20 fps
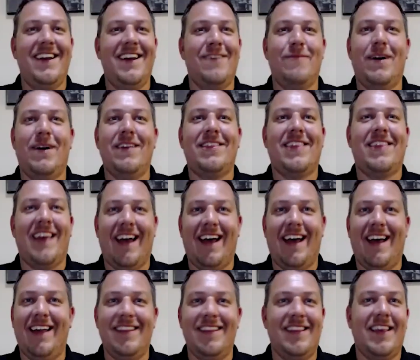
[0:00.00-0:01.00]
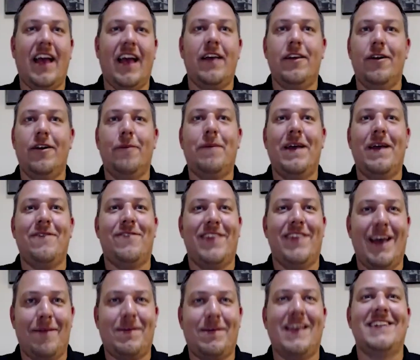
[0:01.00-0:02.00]
a month, and yeah, you don't pay for the
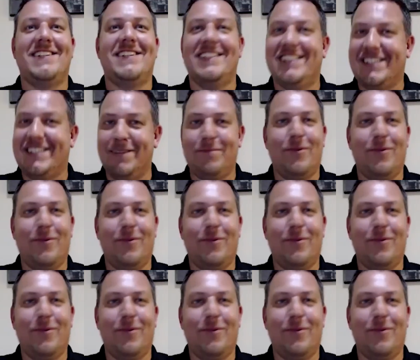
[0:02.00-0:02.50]
application. It's simple.